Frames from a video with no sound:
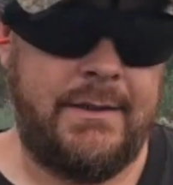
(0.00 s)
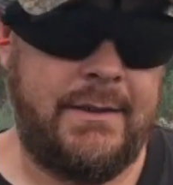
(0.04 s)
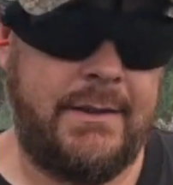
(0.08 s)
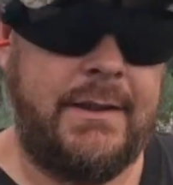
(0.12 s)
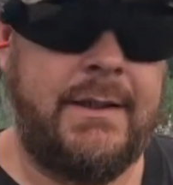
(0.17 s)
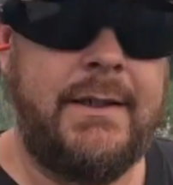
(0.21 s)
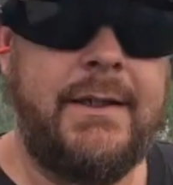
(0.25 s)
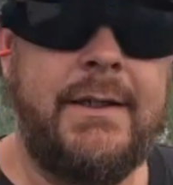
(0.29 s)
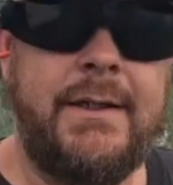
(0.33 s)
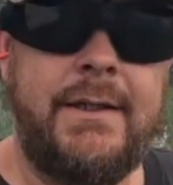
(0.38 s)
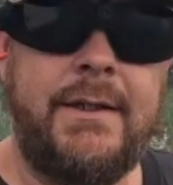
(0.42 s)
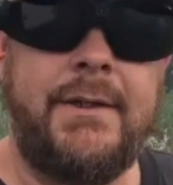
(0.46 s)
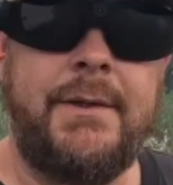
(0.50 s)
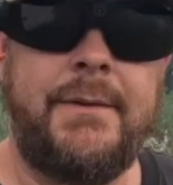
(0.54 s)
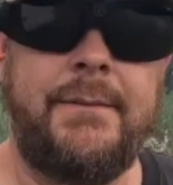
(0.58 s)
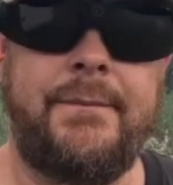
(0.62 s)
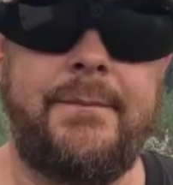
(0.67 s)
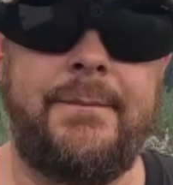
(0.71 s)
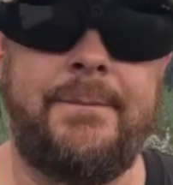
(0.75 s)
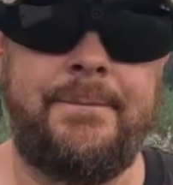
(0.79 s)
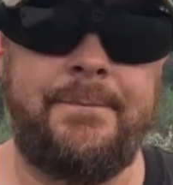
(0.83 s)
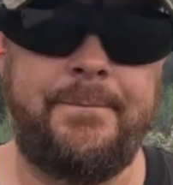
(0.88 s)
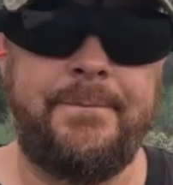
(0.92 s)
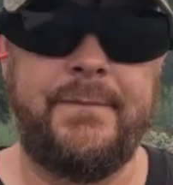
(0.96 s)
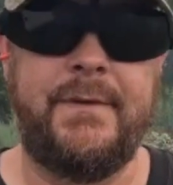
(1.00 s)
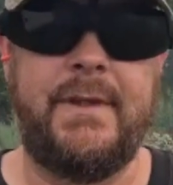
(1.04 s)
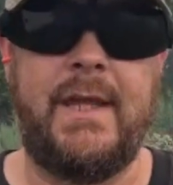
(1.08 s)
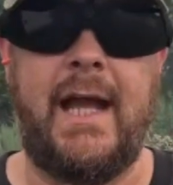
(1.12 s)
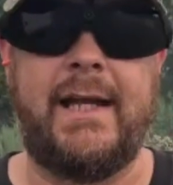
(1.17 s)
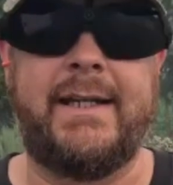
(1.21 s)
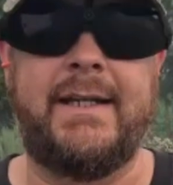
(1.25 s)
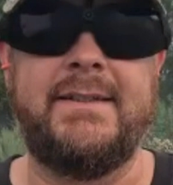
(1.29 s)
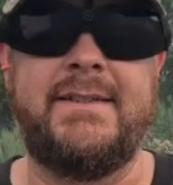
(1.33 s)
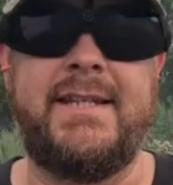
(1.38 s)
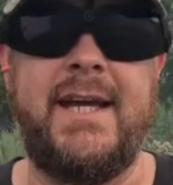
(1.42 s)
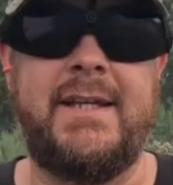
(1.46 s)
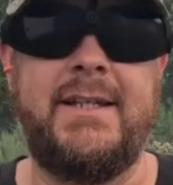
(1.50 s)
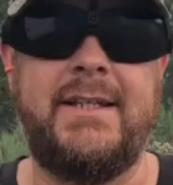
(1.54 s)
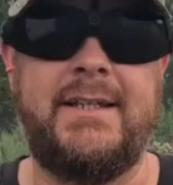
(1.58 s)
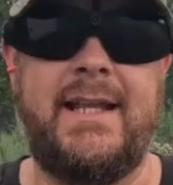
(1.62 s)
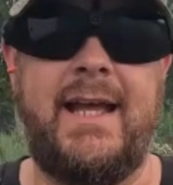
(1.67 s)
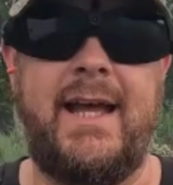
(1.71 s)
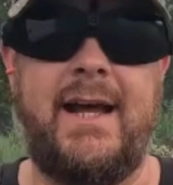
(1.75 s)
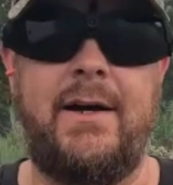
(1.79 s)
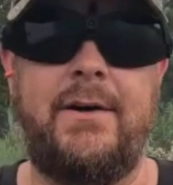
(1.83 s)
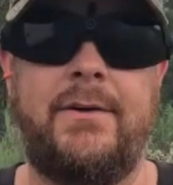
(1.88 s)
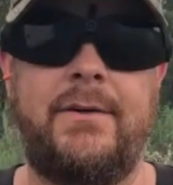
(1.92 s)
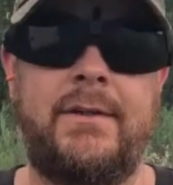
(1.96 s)
I can tell you
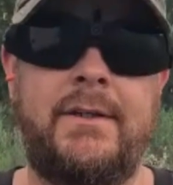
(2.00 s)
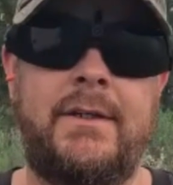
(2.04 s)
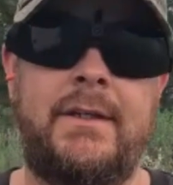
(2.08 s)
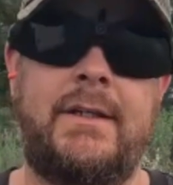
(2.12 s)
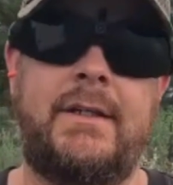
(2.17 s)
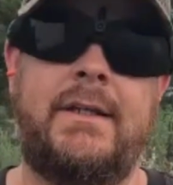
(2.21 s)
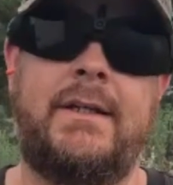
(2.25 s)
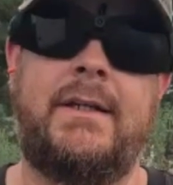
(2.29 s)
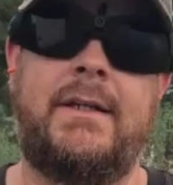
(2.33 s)
now